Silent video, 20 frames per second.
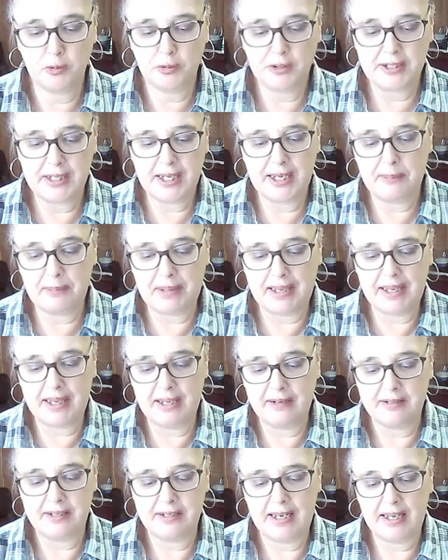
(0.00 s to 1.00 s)
steam
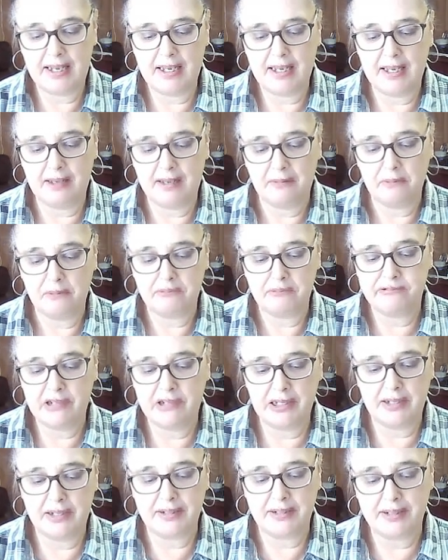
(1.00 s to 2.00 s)
ahead here.
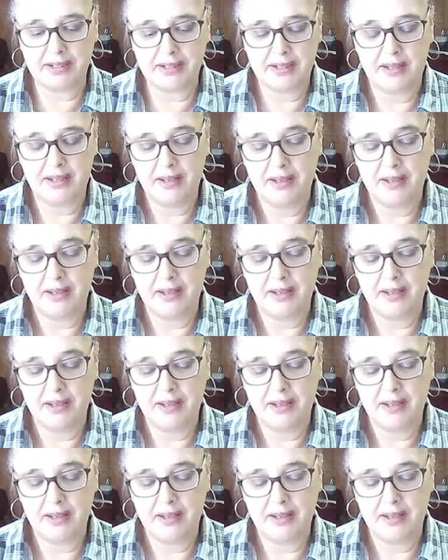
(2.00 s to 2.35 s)
Brilliant